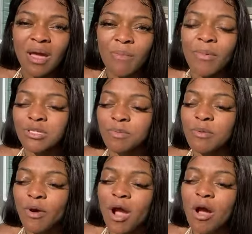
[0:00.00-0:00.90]
most
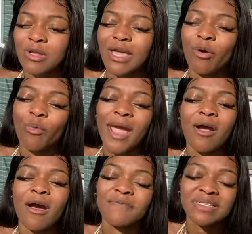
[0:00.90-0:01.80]
people are only
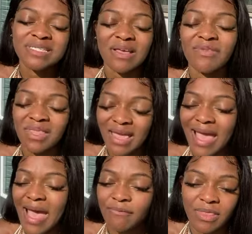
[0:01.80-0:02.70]
aware of the 7 that they
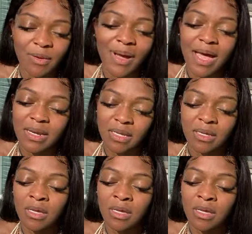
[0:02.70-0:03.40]
have in their body.